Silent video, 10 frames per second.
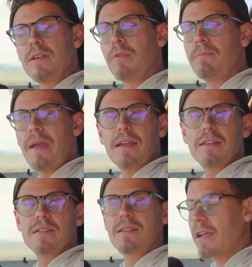that would make
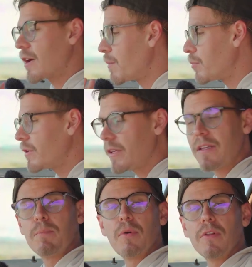this thing
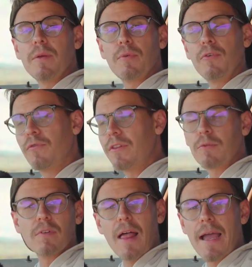completely bulletproof in the
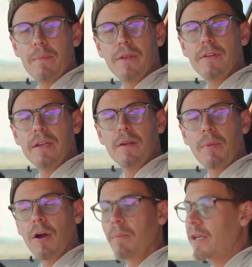reliability
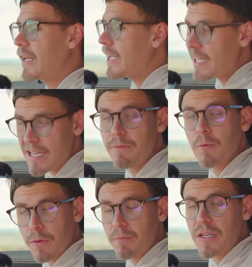department, even
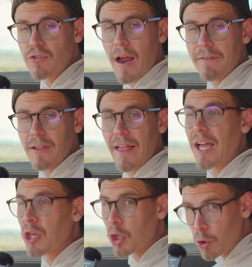with me driving like a
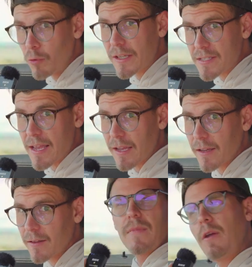
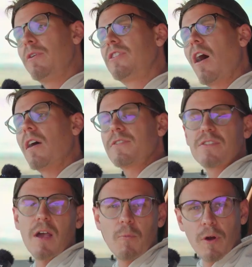lunatic, it would cost
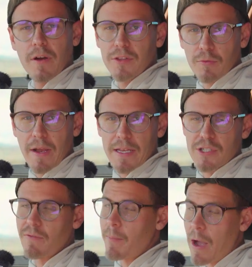somewhere in the range
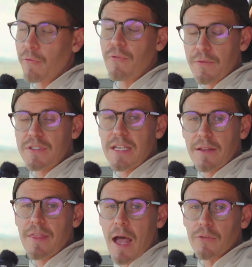of about
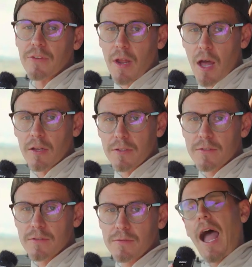
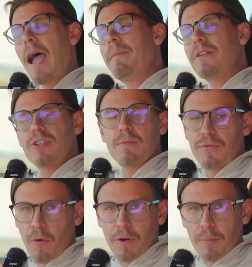$15,000. I mentioned
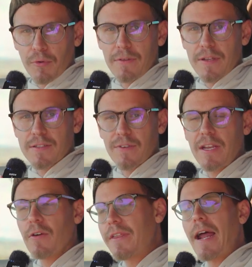before in a previous
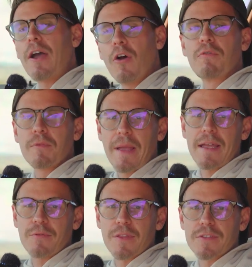video that I
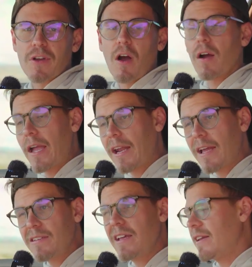overpaid for this car, and I
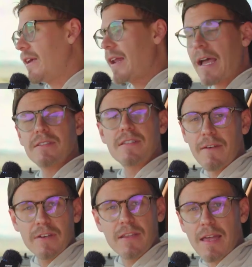did. It had
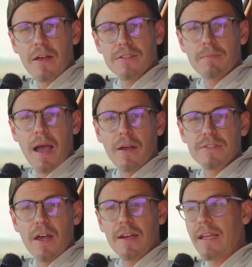70,000 miles
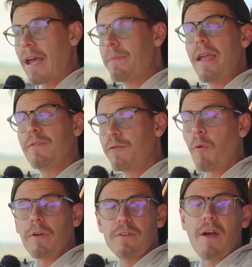on it, and I paid
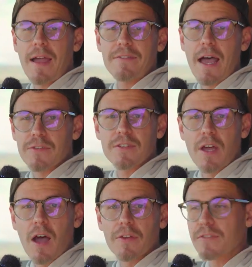
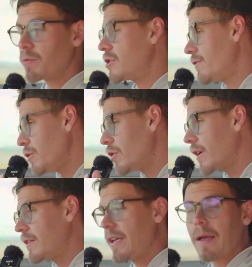$45,000, which if you look
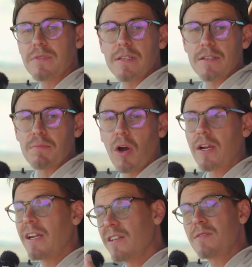at the M6
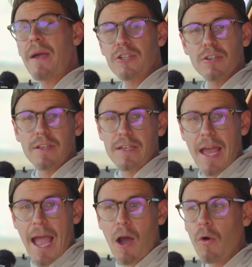market, especially
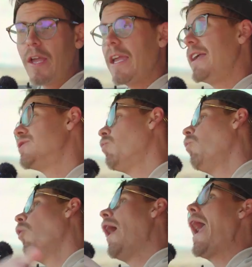now, is
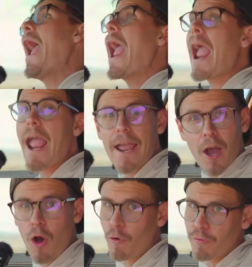way
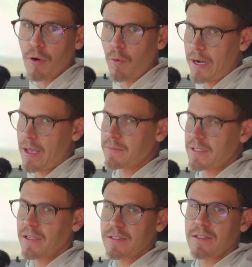over what
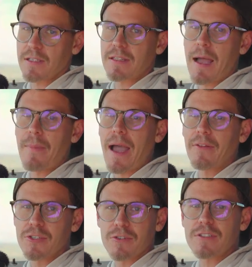M6s at that
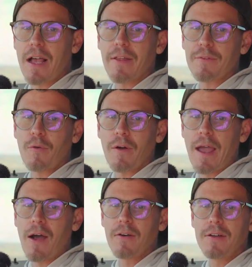mileage are selling for
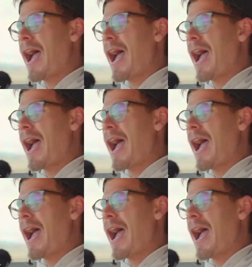now.